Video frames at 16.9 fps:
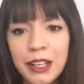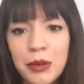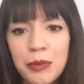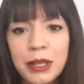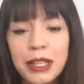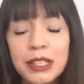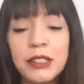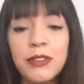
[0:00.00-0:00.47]

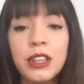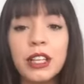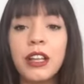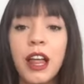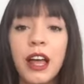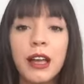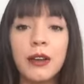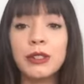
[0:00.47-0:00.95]
Because if the
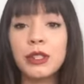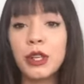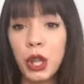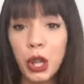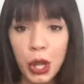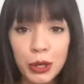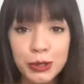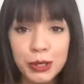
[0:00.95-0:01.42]
client was
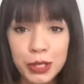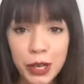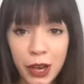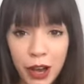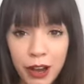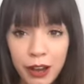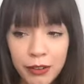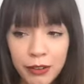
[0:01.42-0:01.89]
closed
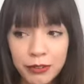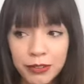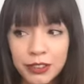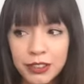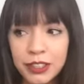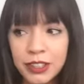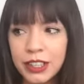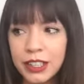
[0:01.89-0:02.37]
off,
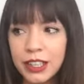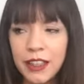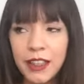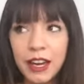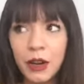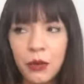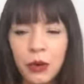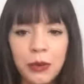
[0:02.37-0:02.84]
then
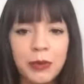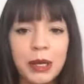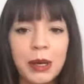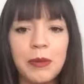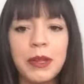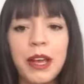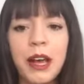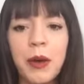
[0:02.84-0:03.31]
I wouldn't be
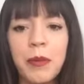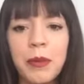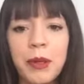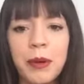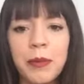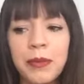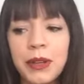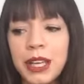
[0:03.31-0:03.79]
able to help
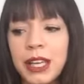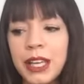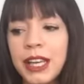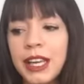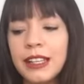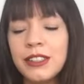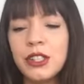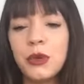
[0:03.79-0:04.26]
them.
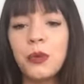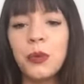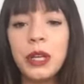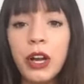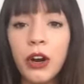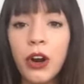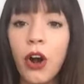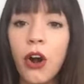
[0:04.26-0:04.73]
And so
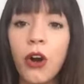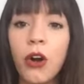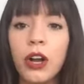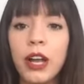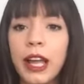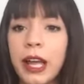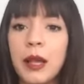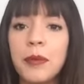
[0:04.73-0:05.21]
we are all
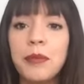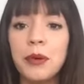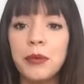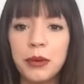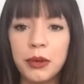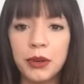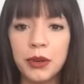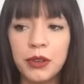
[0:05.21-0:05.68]

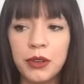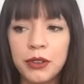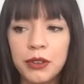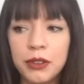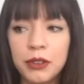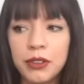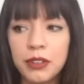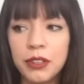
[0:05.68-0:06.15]
capable
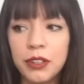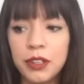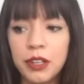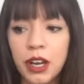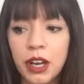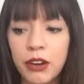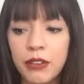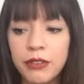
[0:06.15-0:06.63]

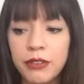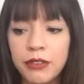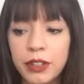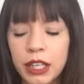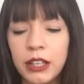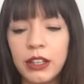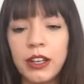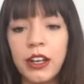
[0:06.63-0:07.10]
of
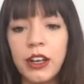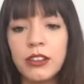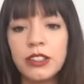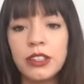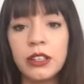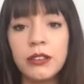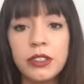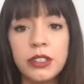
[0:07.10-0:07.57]
healing
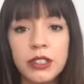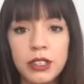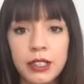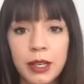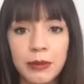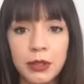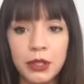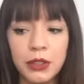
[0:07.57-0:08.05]
ourselves to
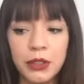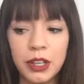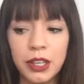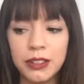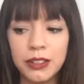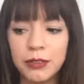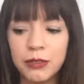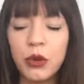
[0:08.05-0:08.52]
some
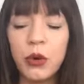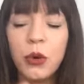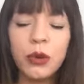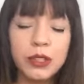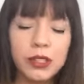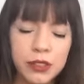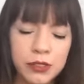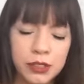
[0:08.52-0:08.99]
degree. Of
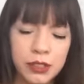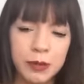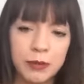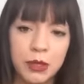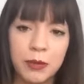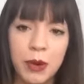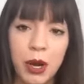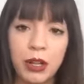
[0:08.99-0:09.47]
course, there's
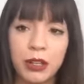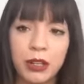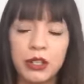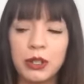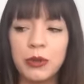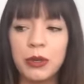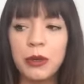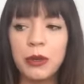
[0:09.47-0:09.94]

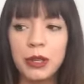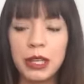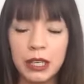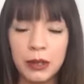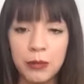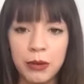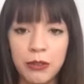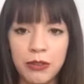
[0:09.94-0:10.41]
symptomology where you need
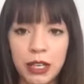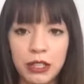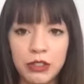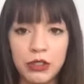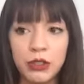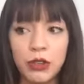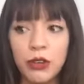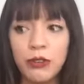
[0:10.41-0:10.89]
a professional.